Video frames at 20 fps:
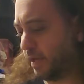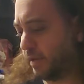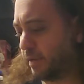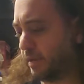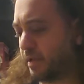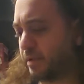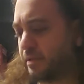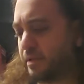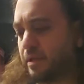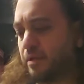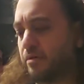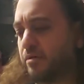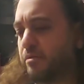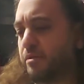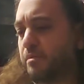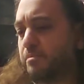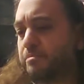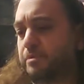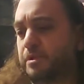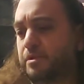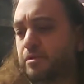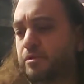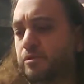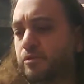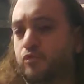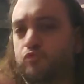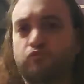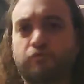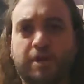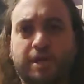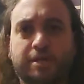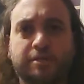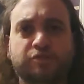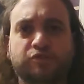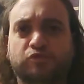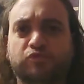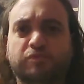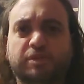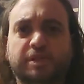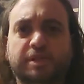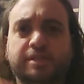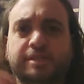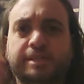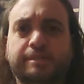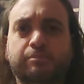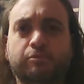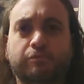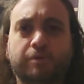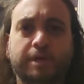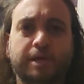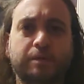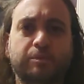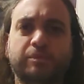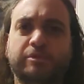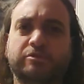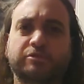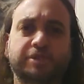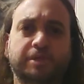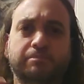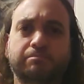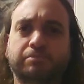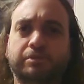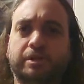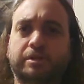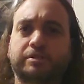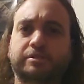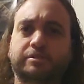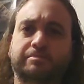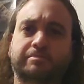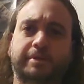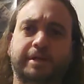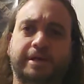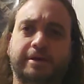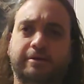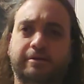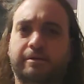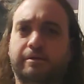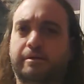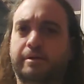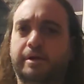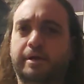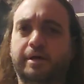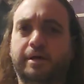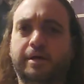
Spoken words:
Like the reds are really deep red when there's like blood splatter.